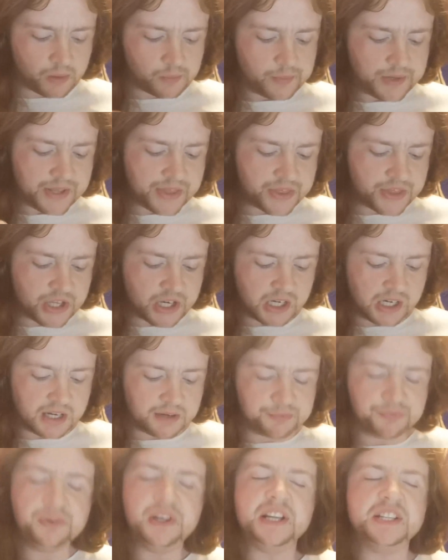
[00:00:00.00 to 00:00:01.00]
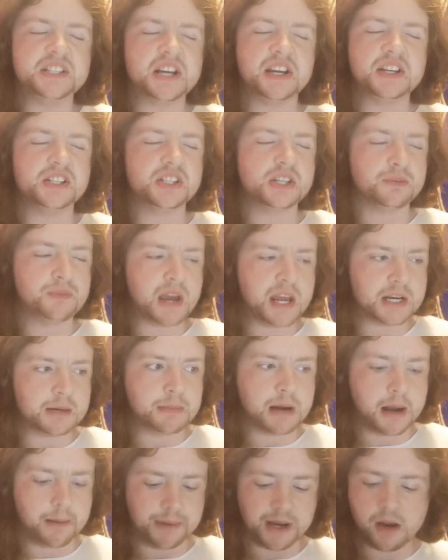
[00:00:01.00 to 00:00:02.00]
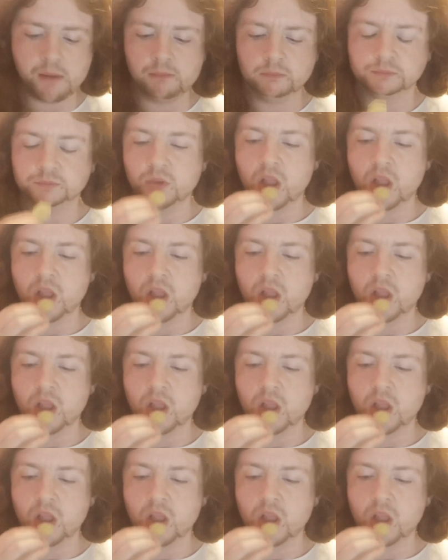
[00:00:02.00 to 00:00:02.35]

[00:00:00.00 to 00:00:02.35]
with the lovely taste of edamame.